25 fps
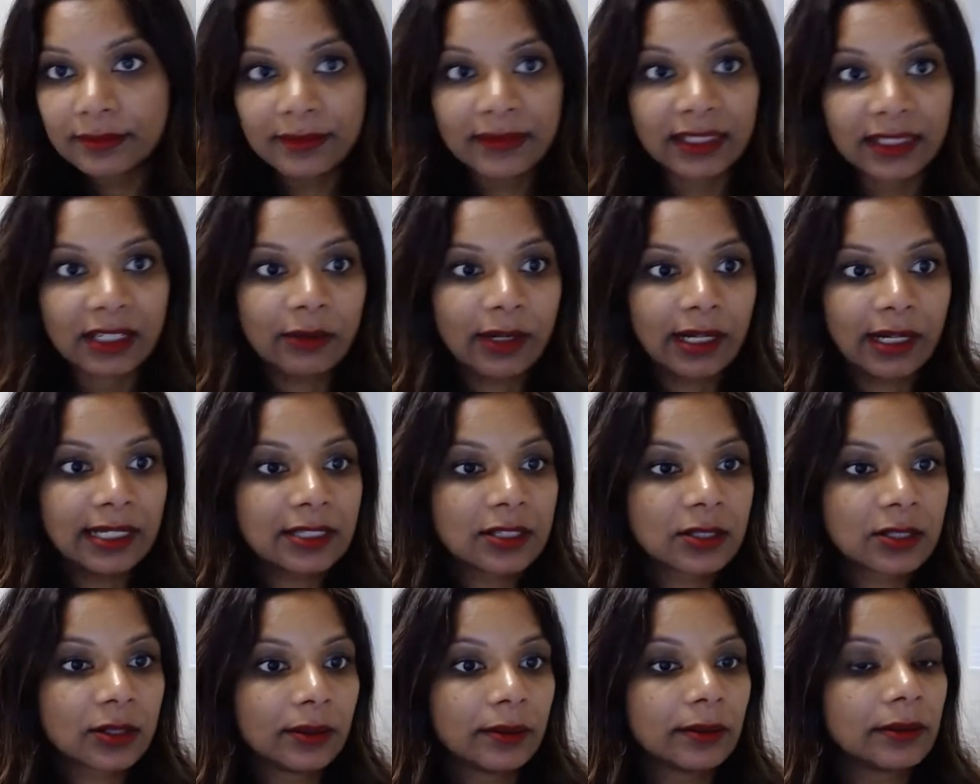right?
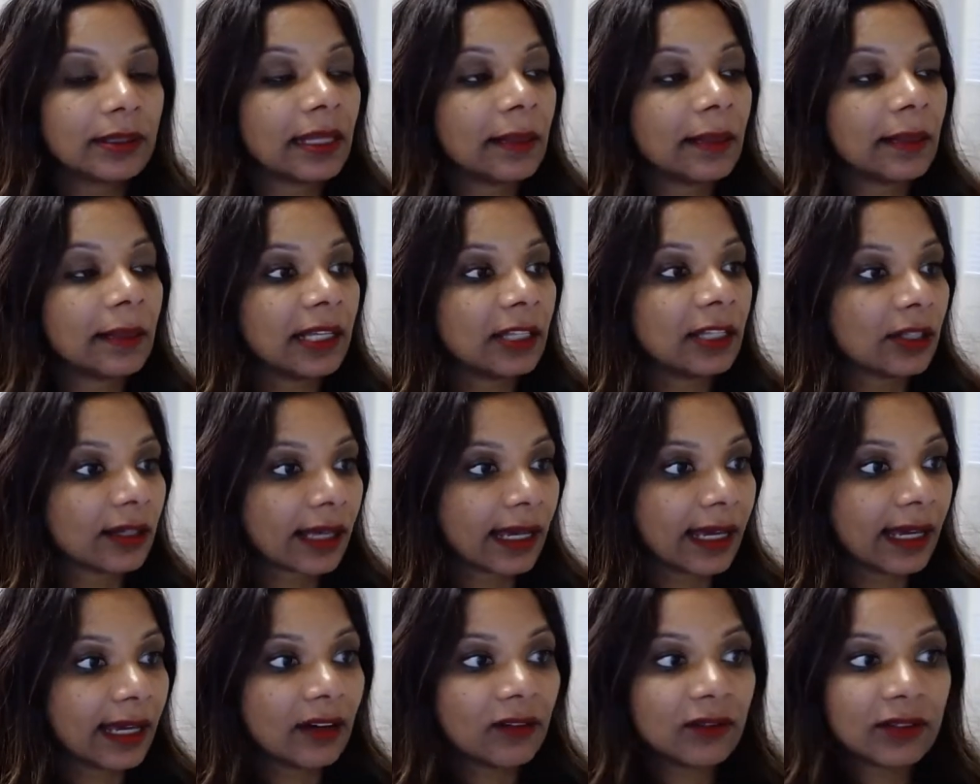So they might look
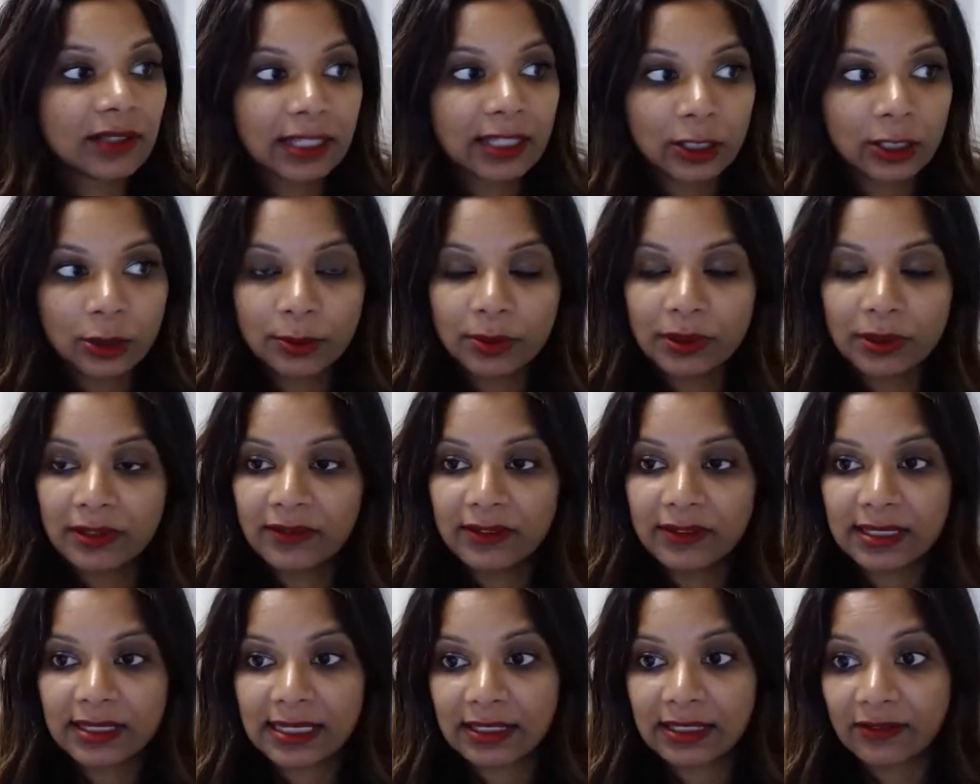at everything you
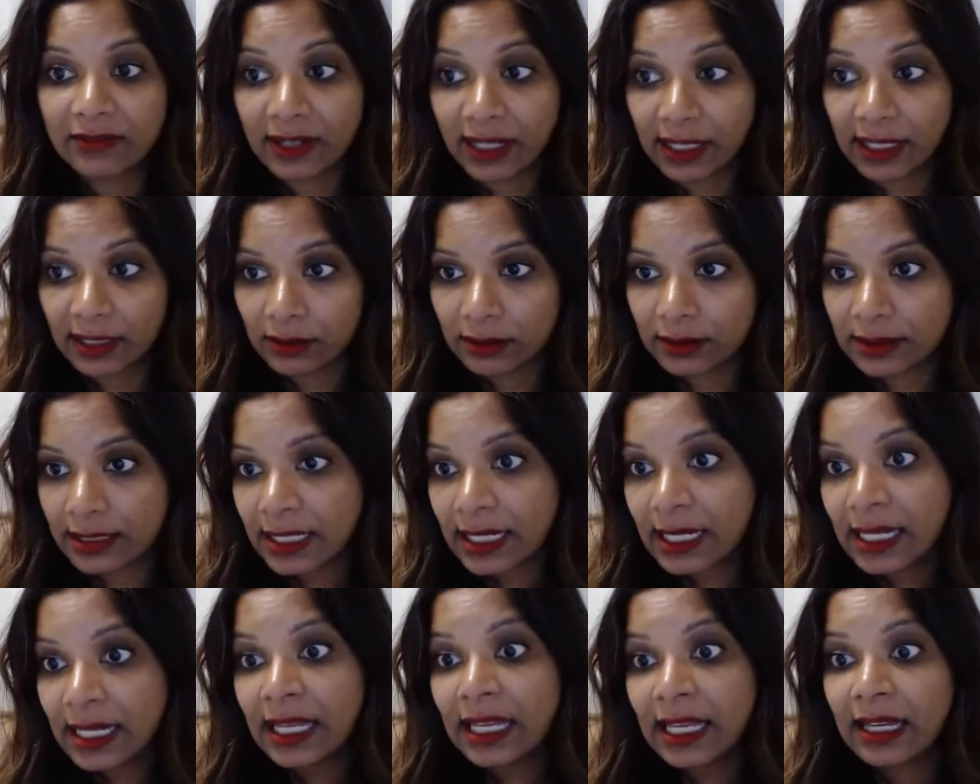previously filed.
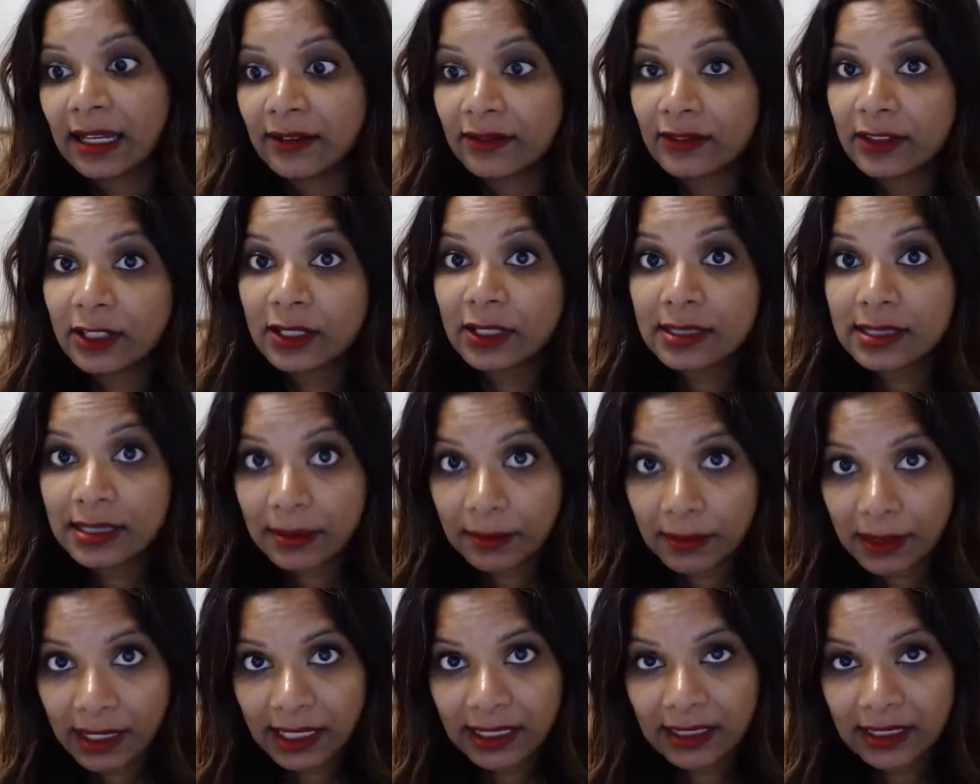If there's
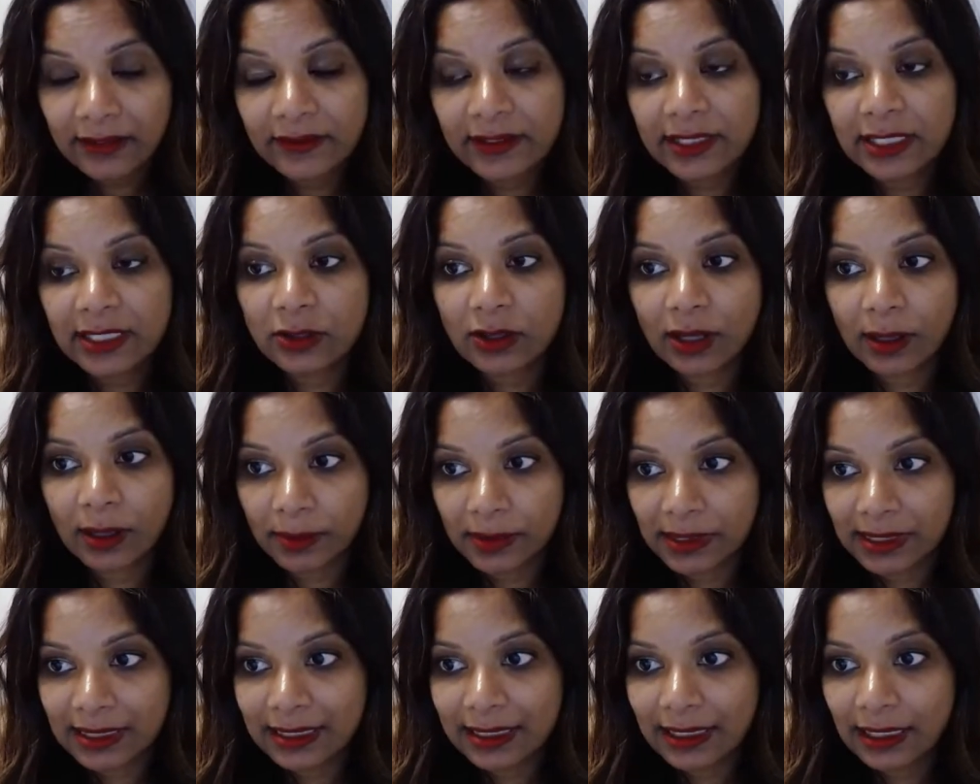some kind of
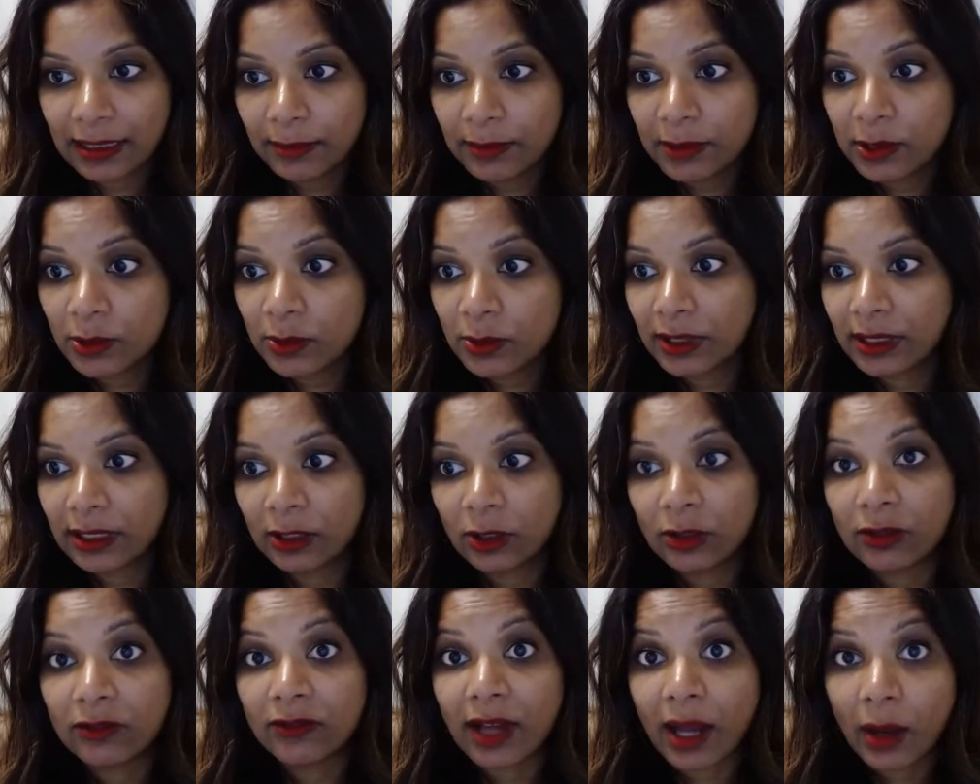discrepancy between
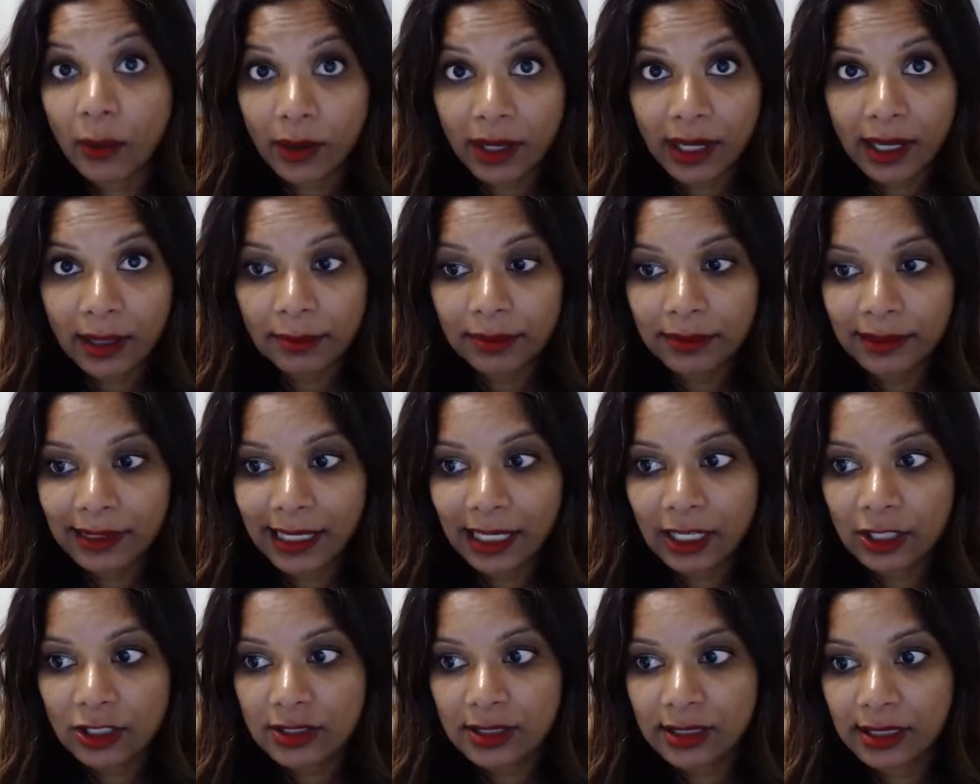your VAWA
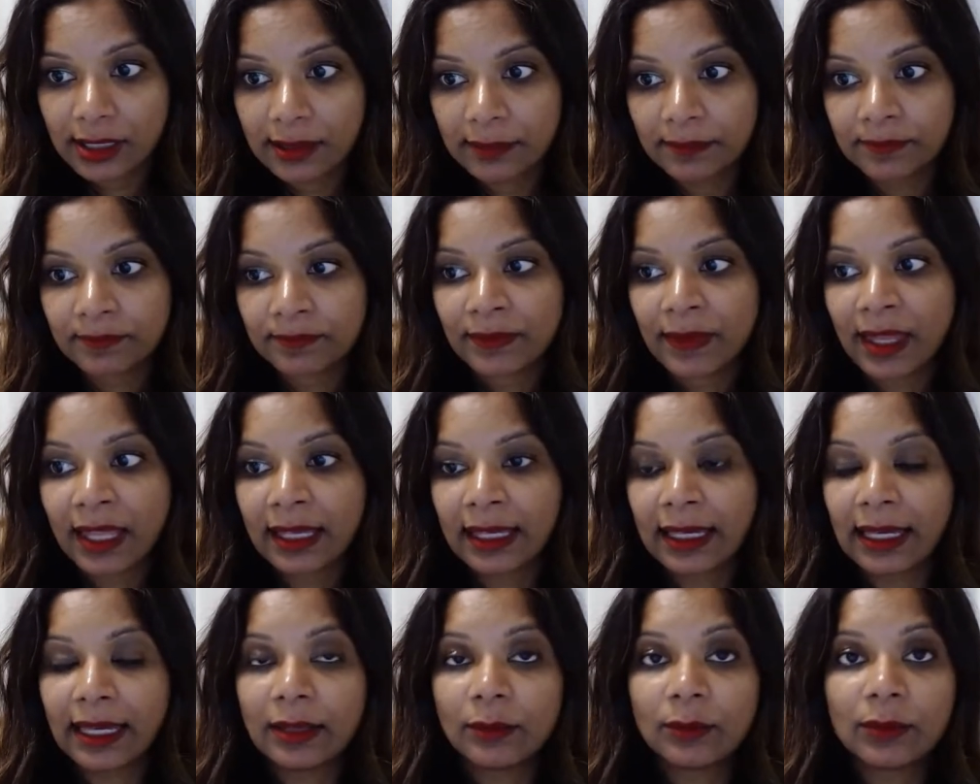application
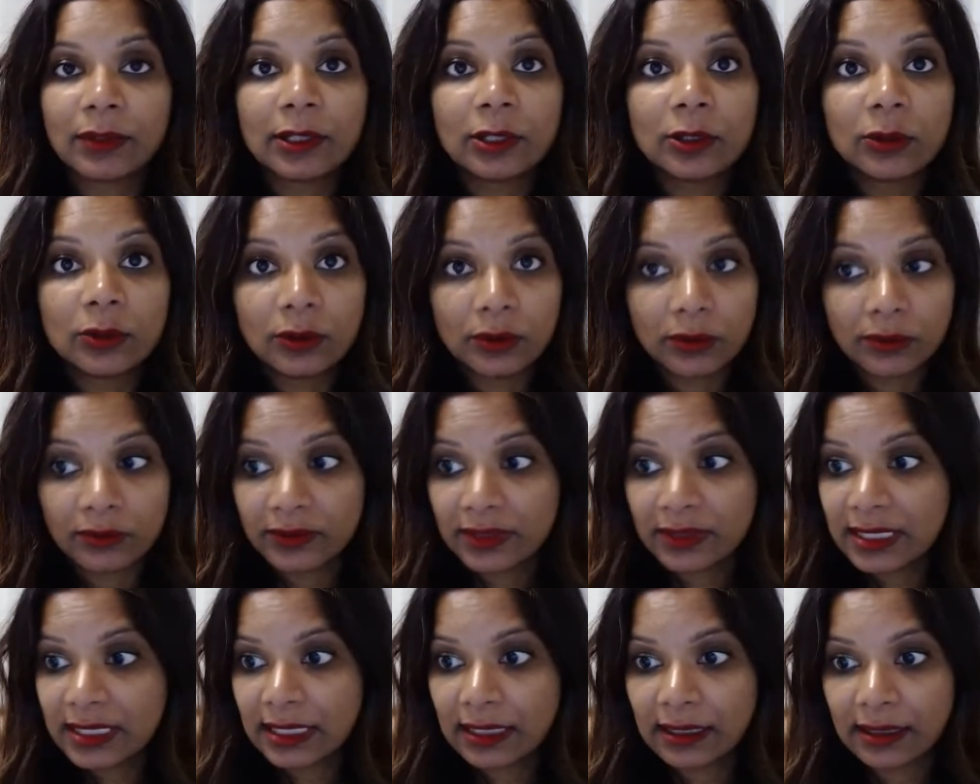and what you've
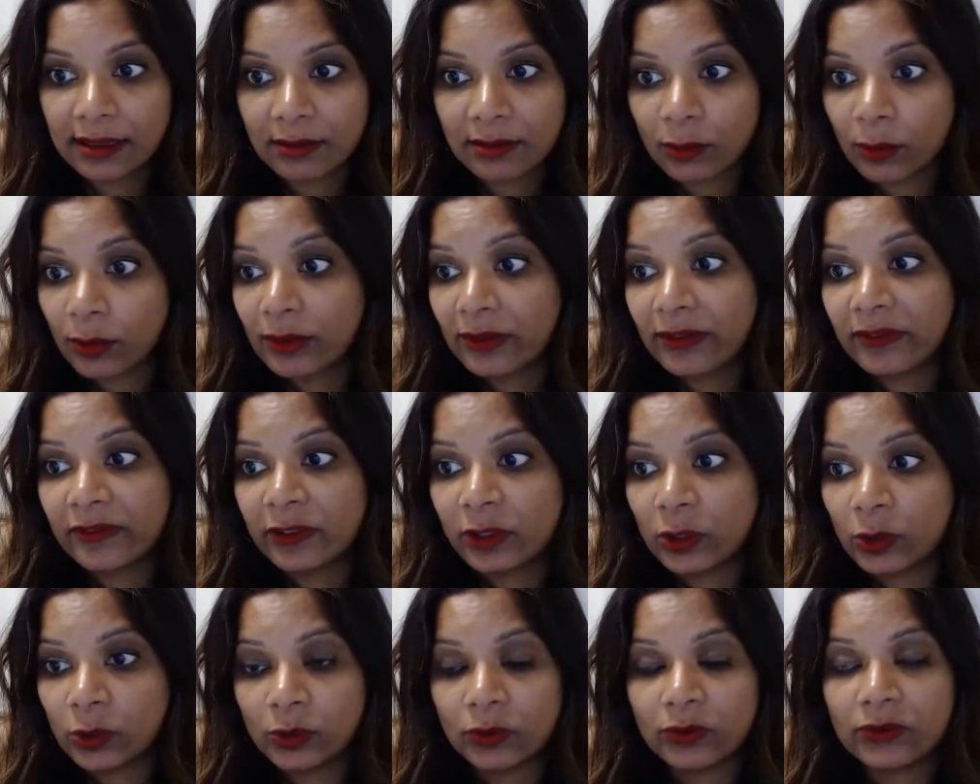
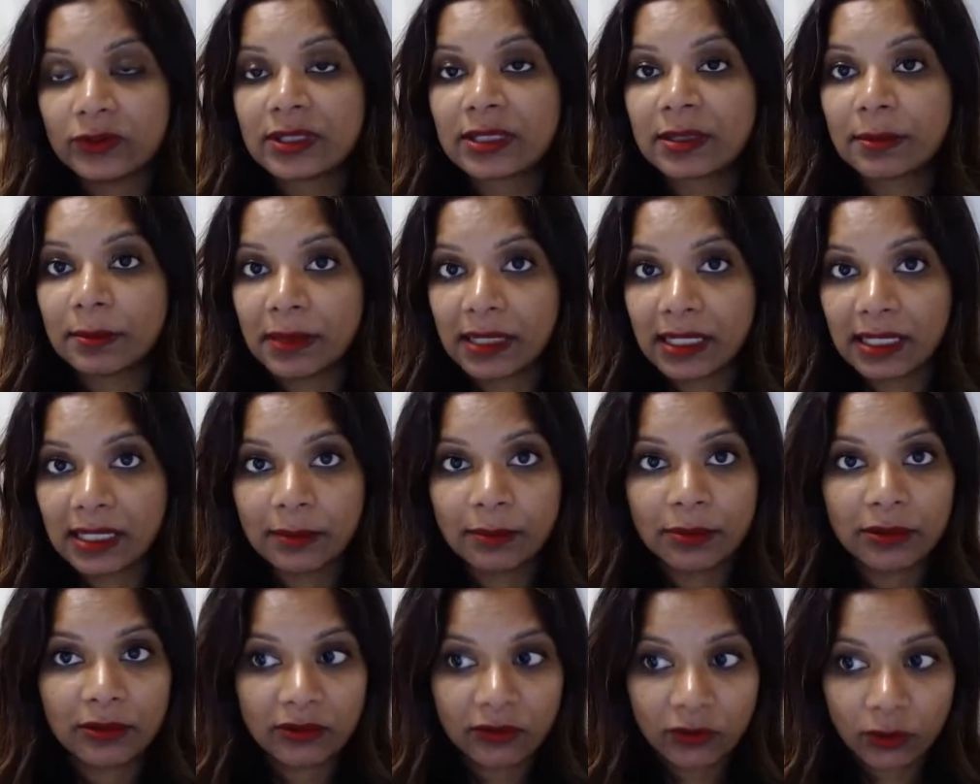submitted
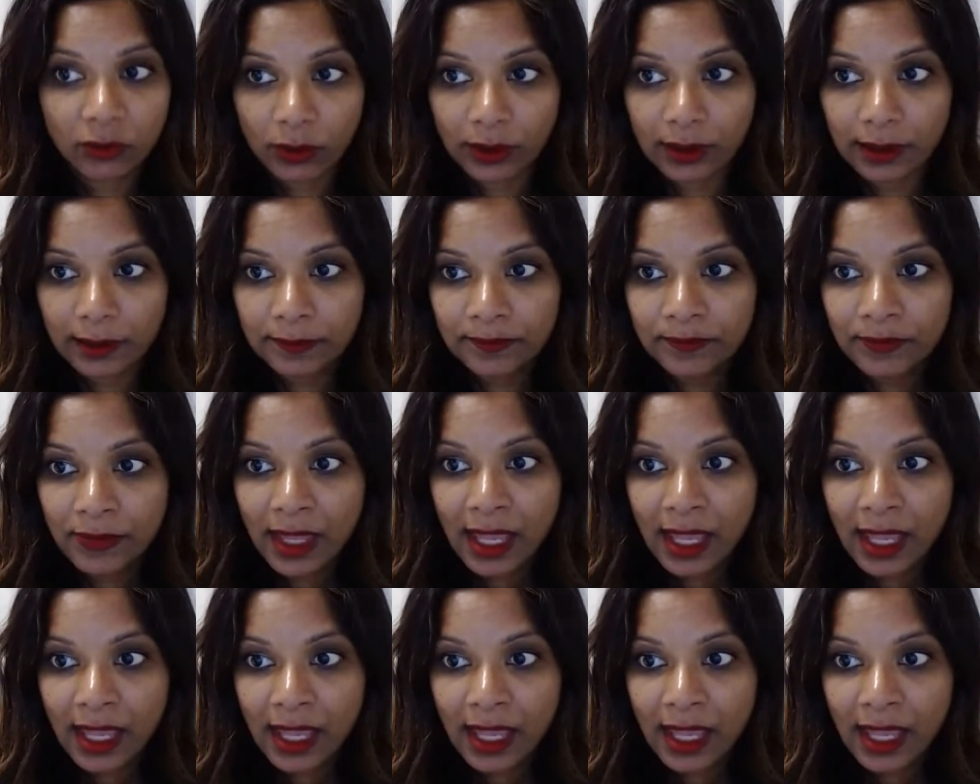before,